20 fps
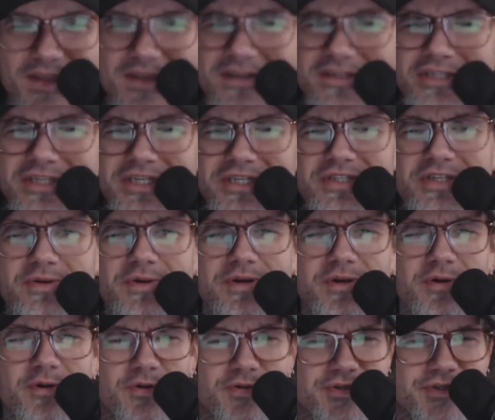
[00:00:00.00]
Just do a
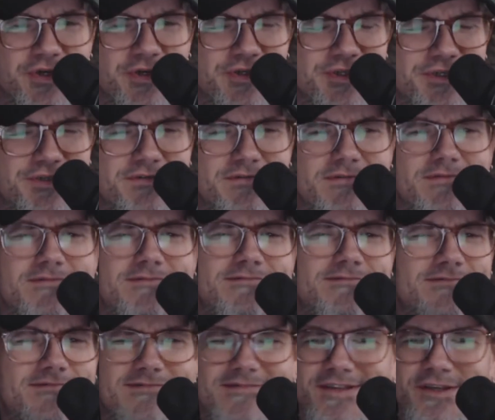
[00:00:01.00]
Google search.
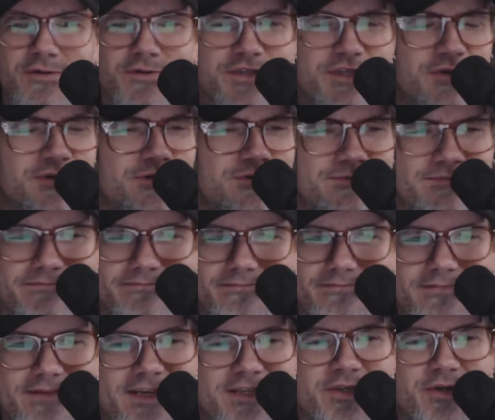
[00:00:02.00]
YouTube,
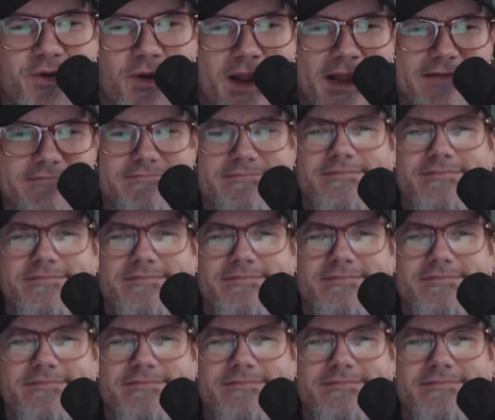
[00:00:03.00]
it's great.